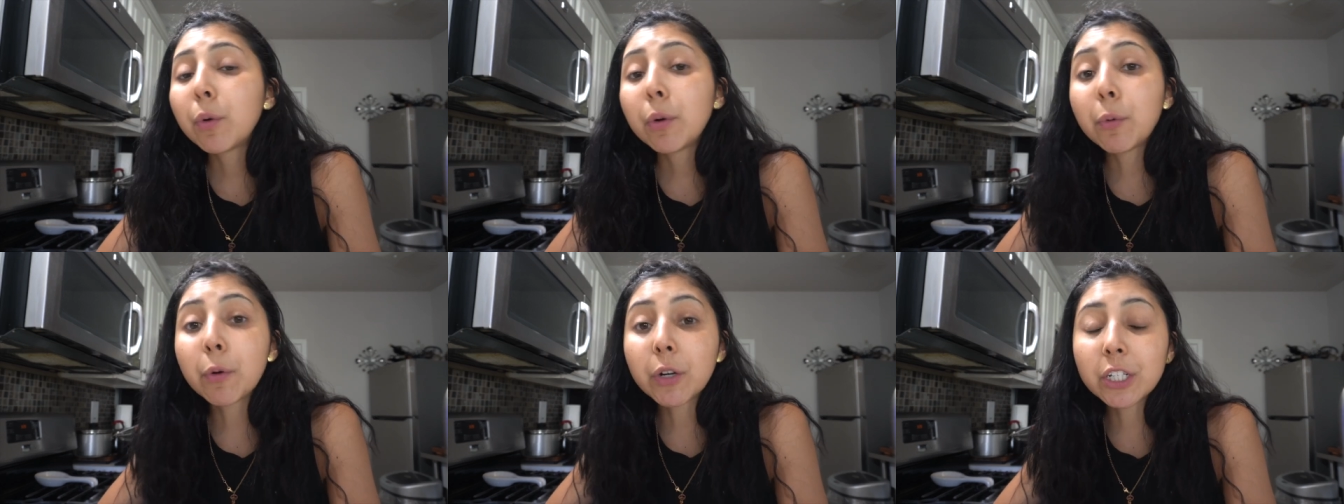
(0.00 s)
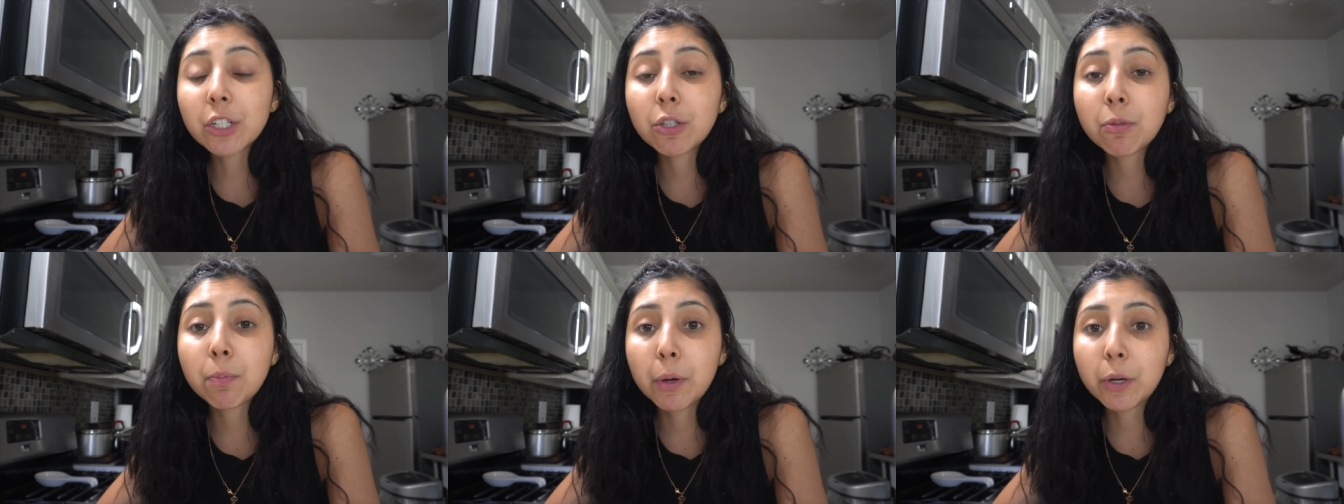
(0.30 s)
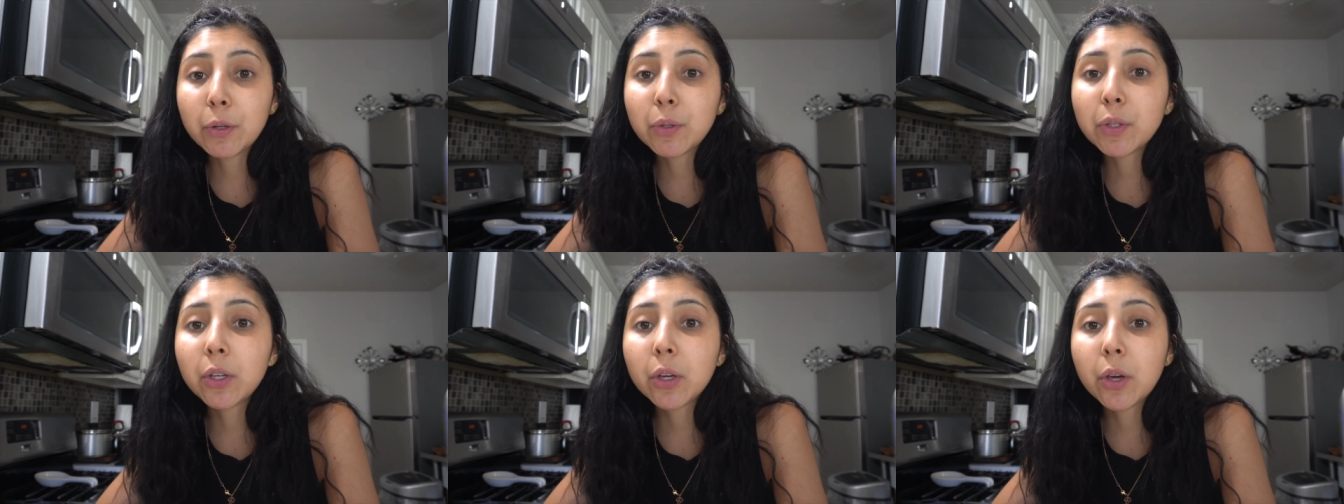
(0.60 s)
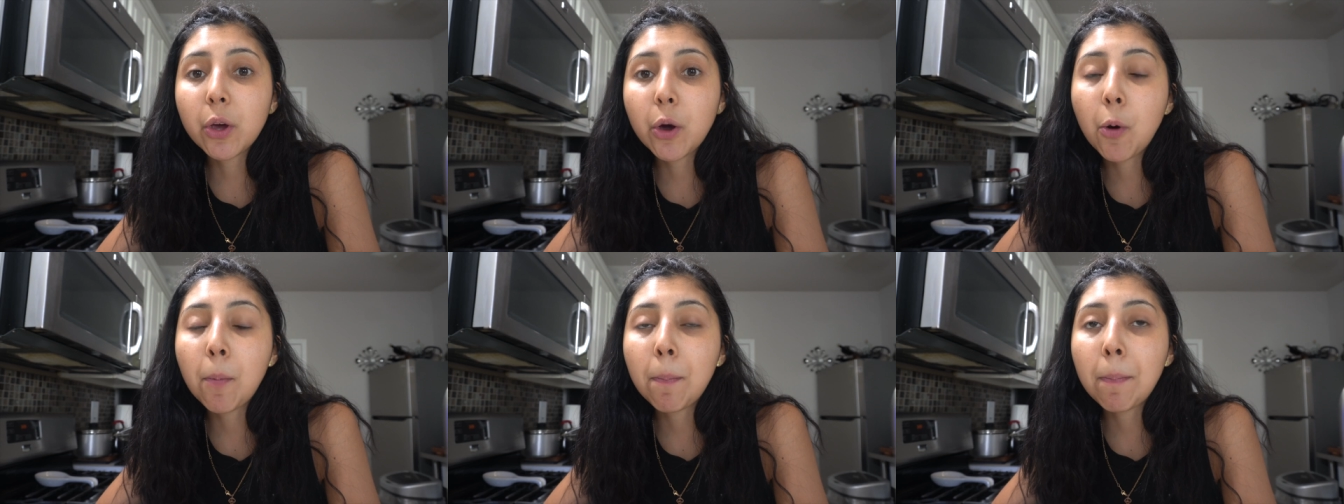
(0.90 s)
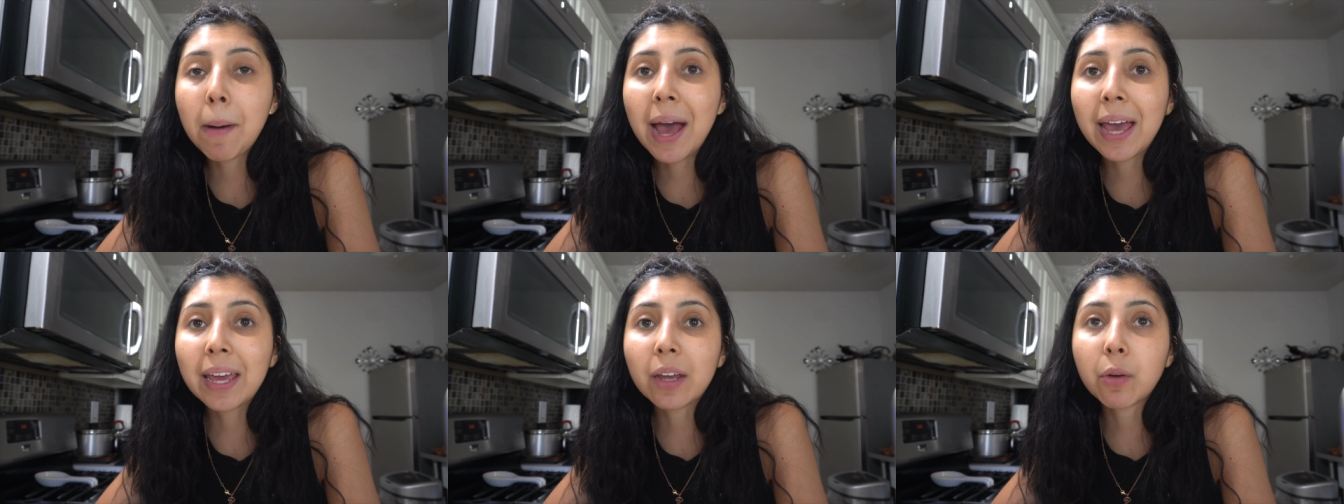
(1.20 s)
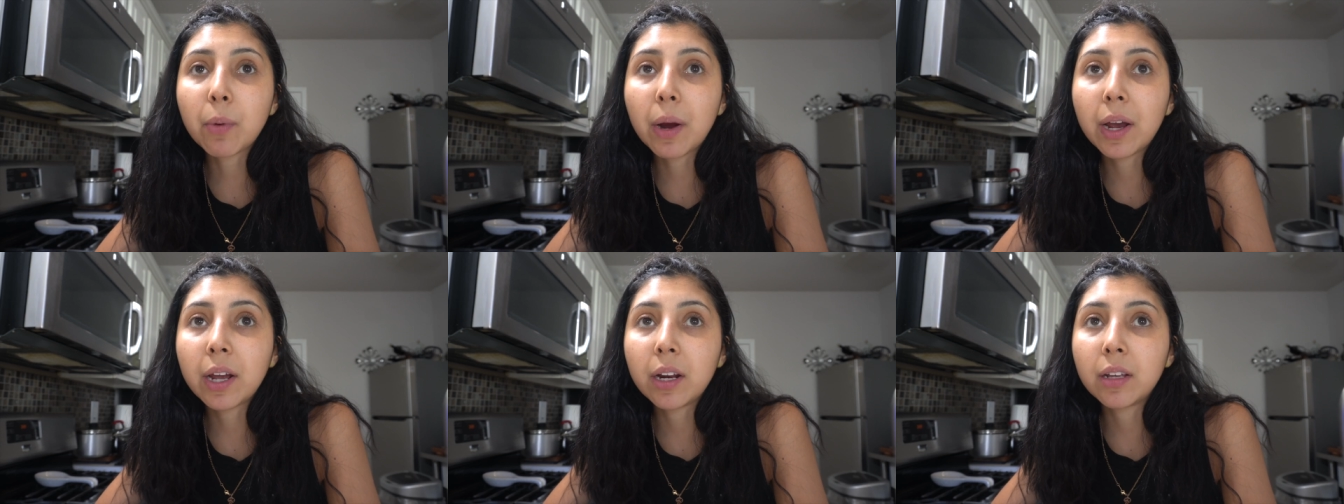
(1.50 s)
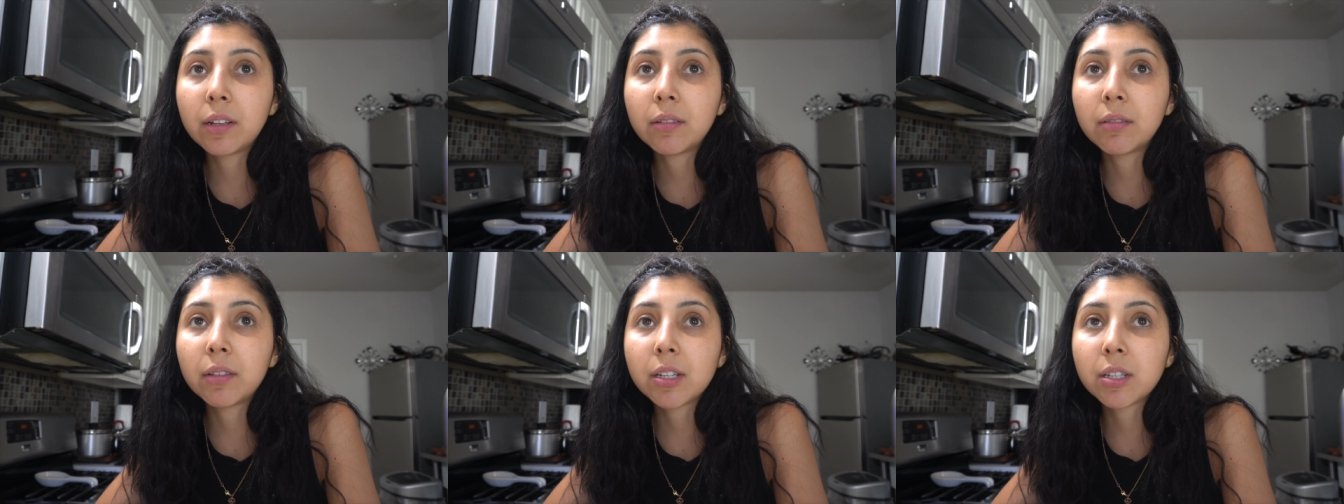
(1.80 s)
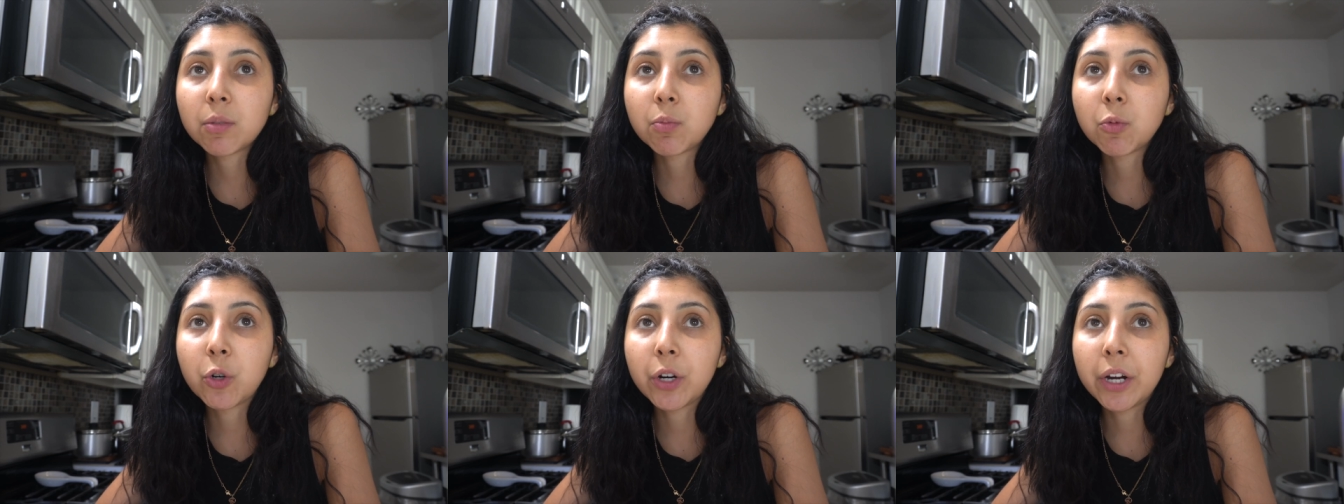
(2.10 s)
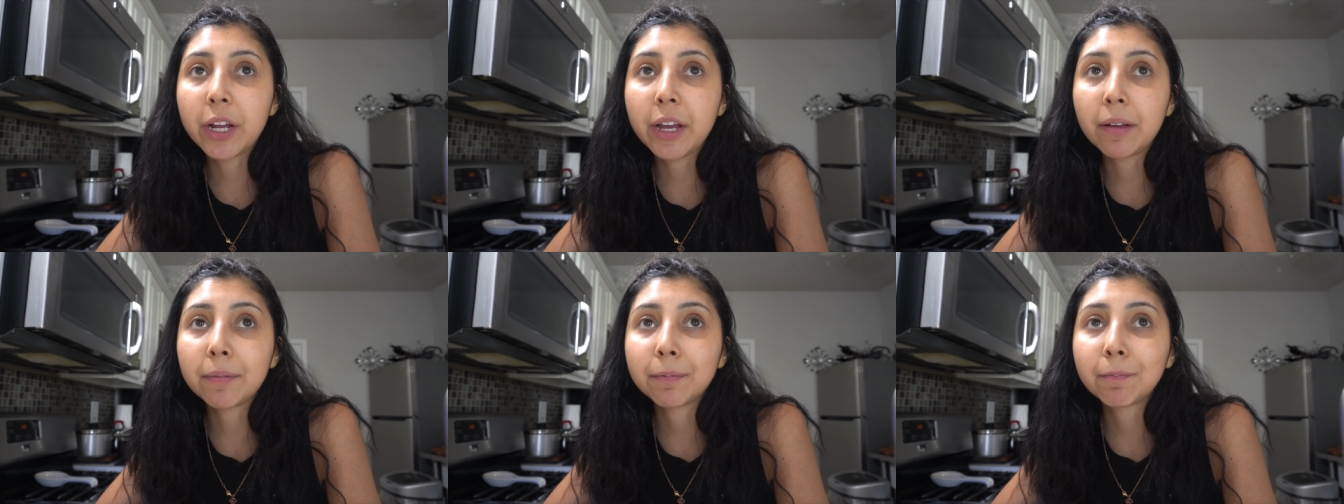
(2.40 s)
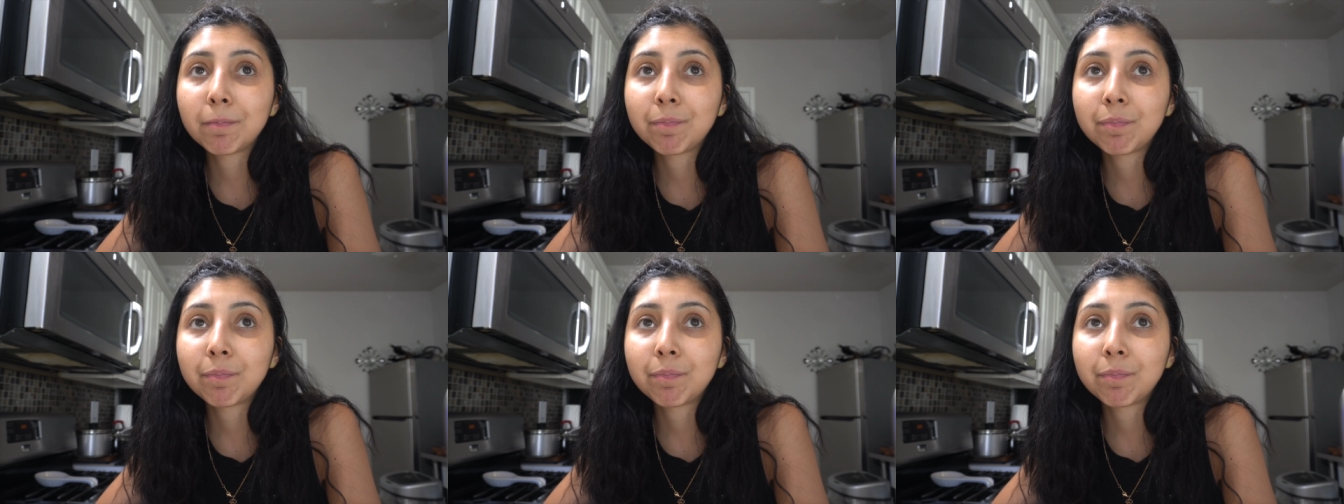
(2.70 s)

We were supposed to go bike riding this morning